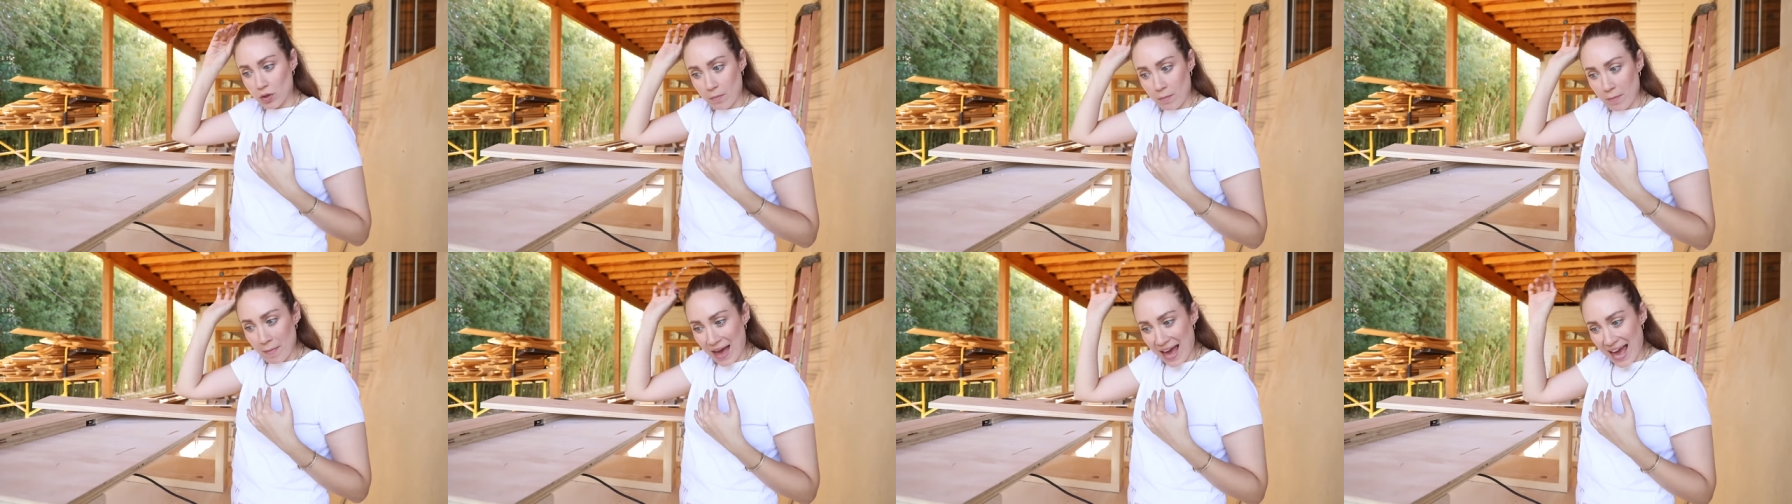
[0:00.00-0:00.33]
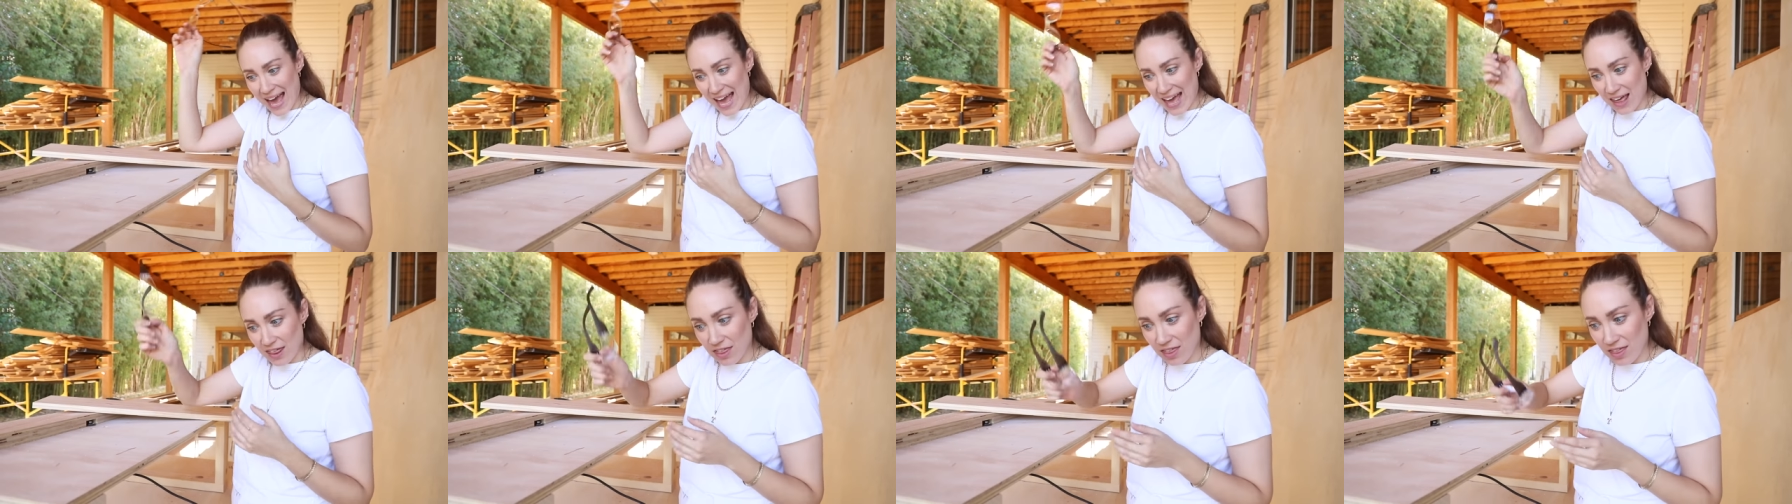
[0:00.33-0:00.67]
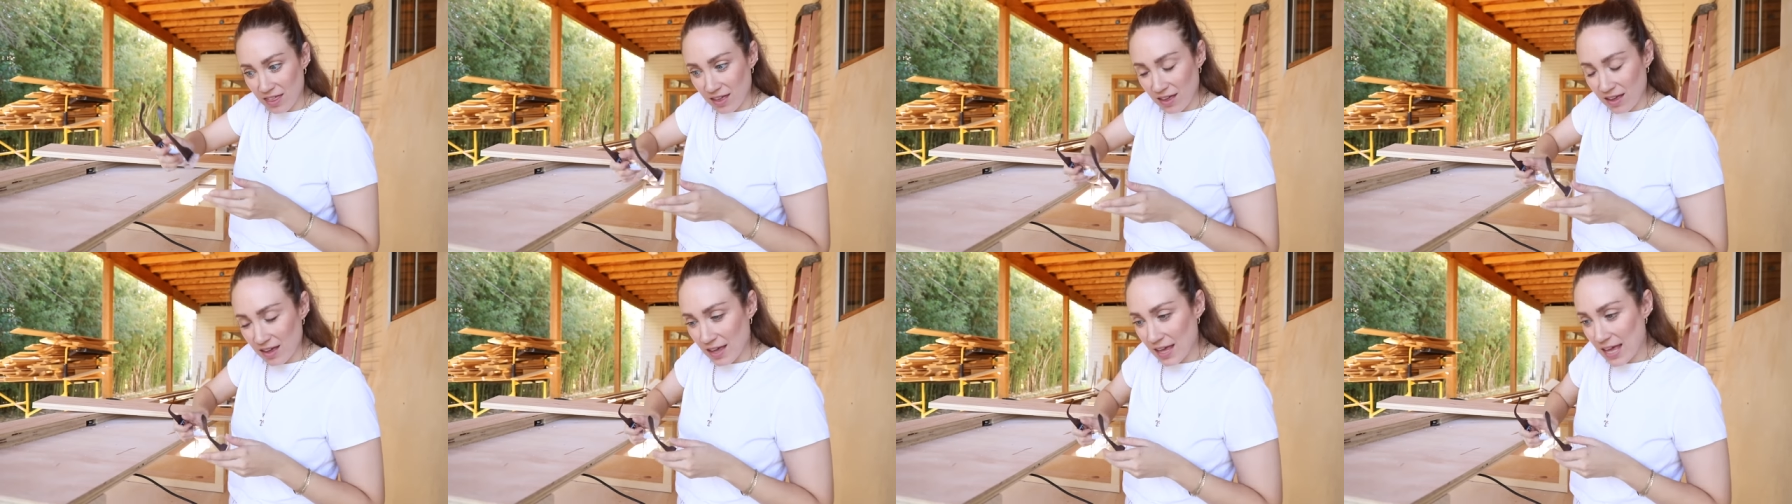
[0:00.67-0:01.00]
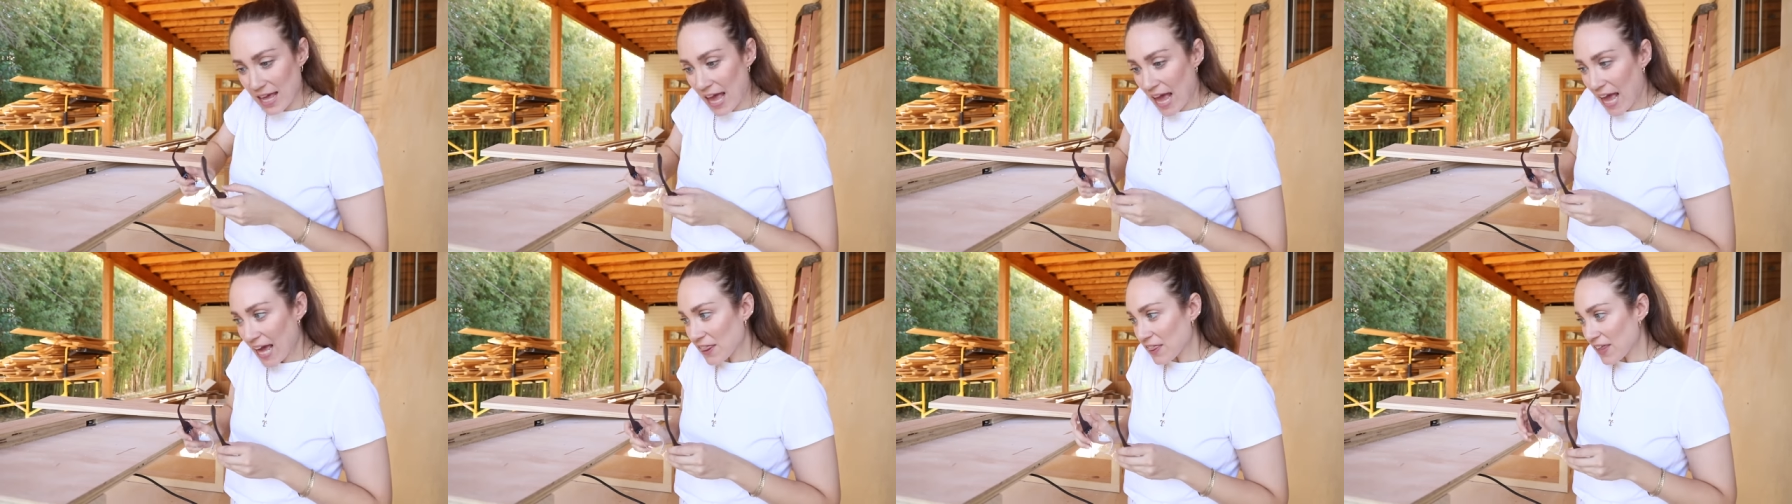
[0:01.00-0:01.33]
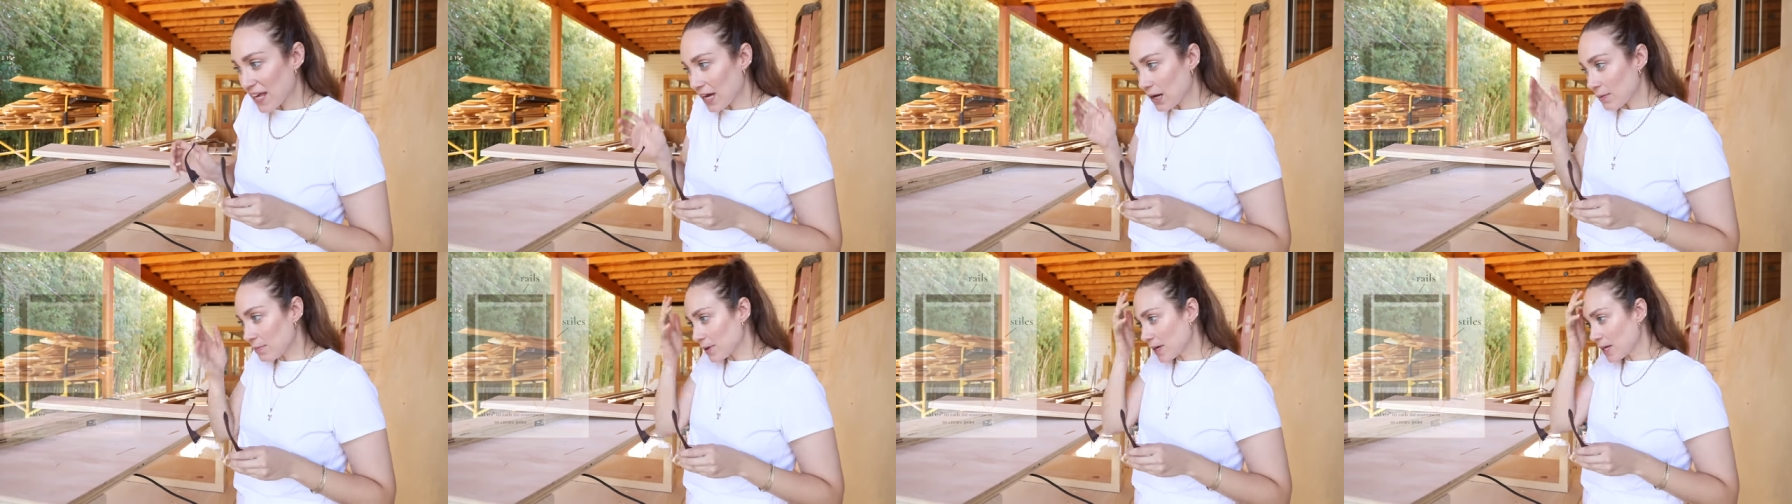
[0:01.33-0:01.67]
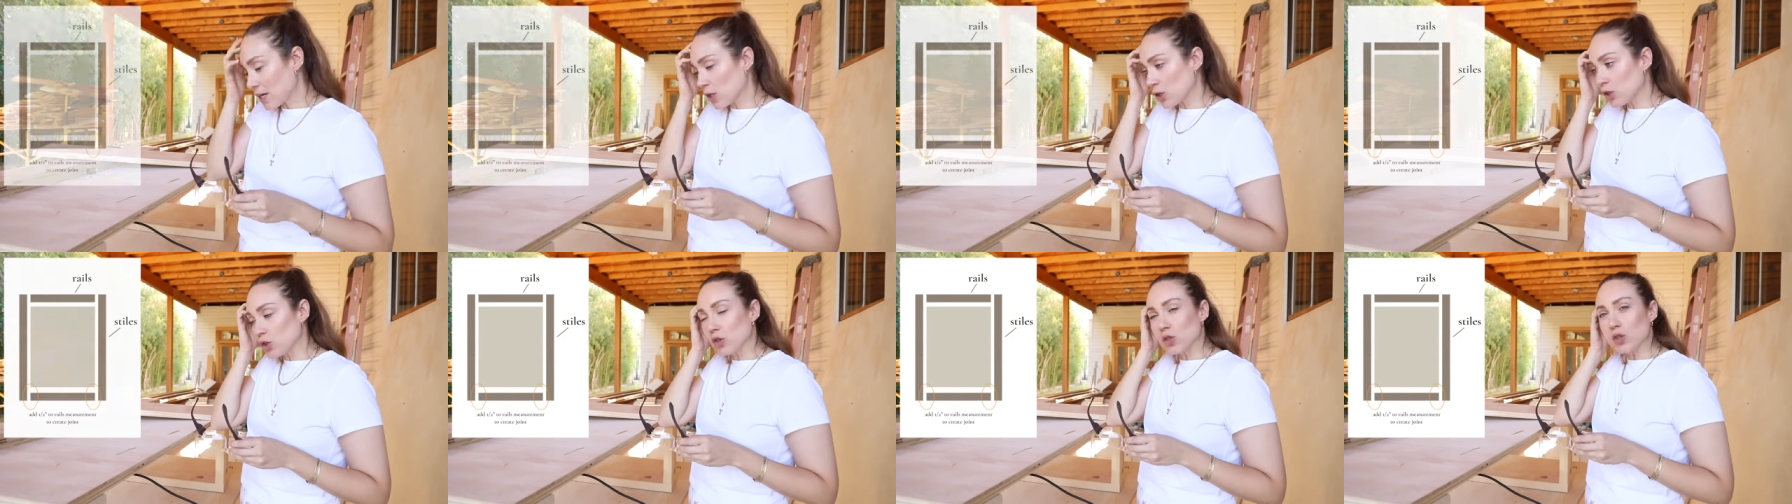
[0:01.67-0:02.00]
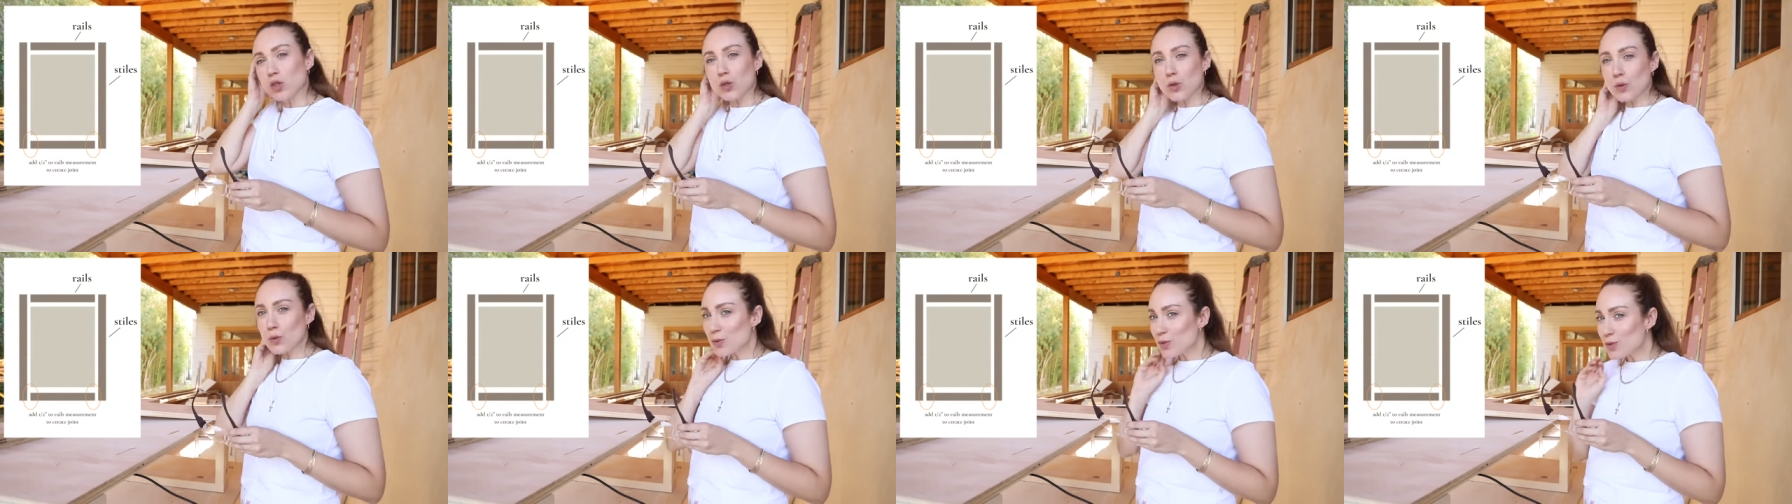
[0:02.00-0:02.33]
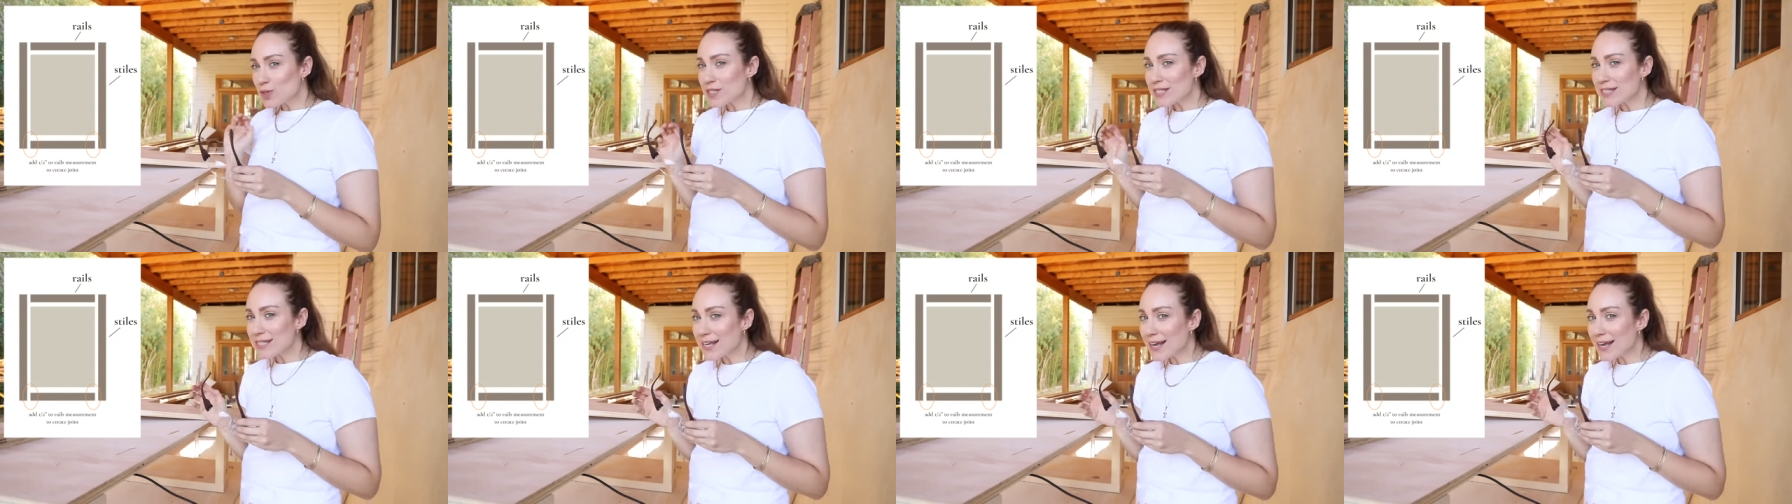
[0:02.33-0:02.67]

math. I think I'm gonna lose